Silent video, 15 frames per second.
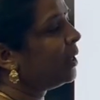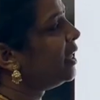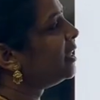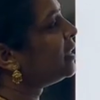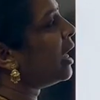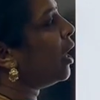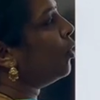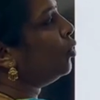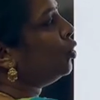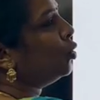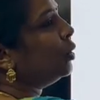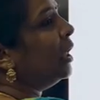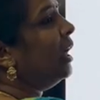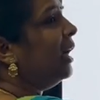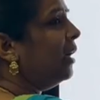it out to
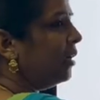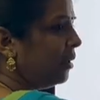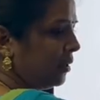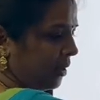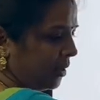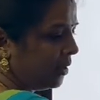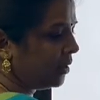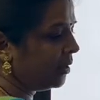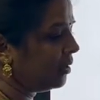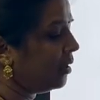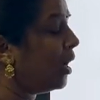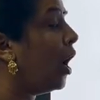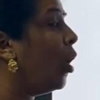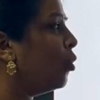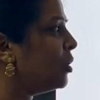the
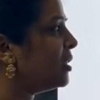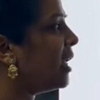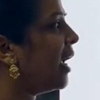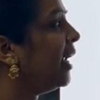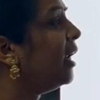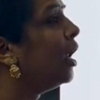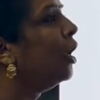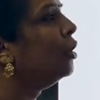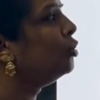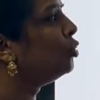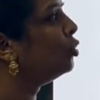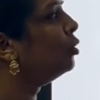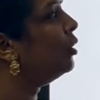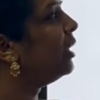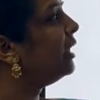outside
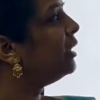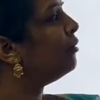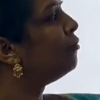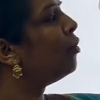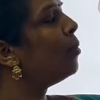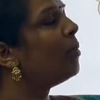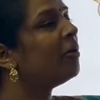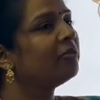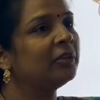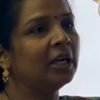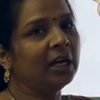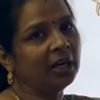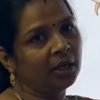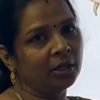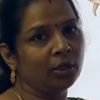through in the form of
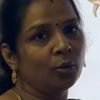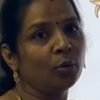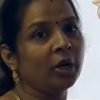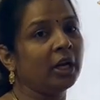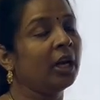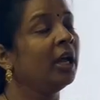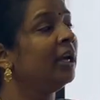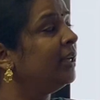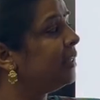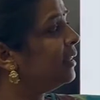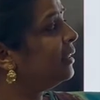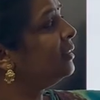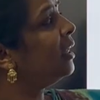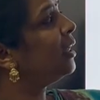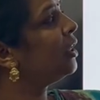the urine.
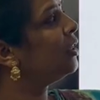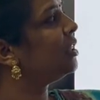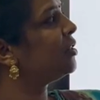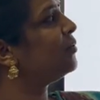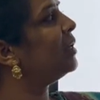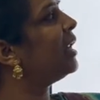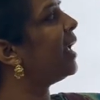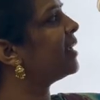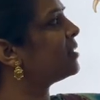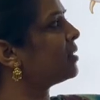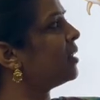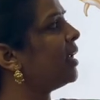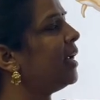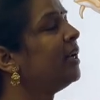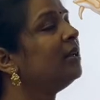Here it will
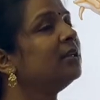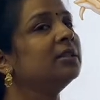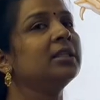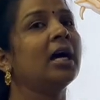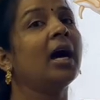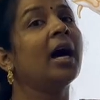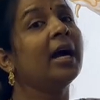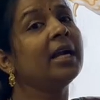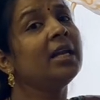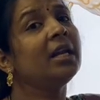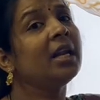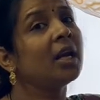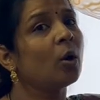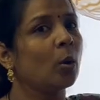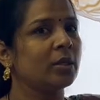excrete the
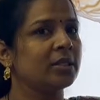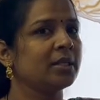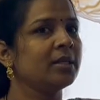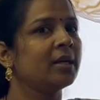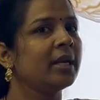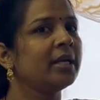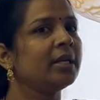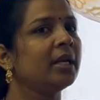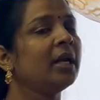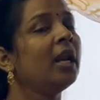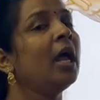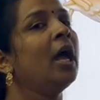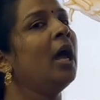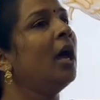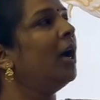highly concentrated
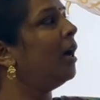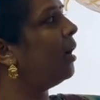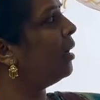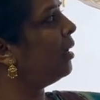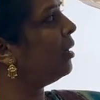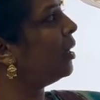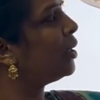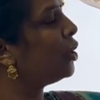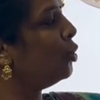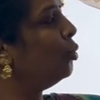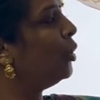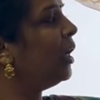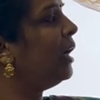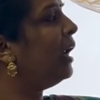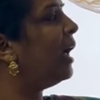
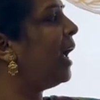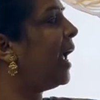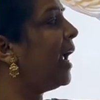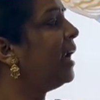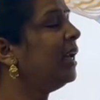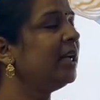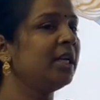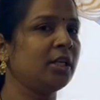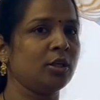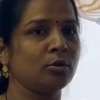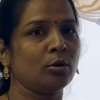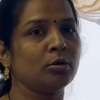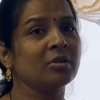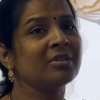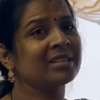urine and it is
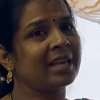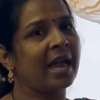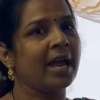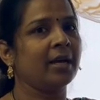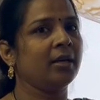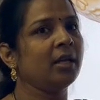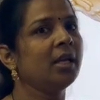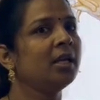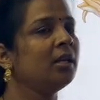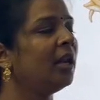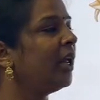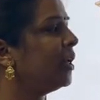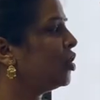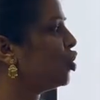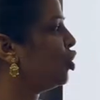also scanty in
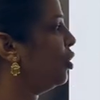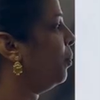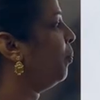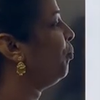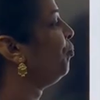nature.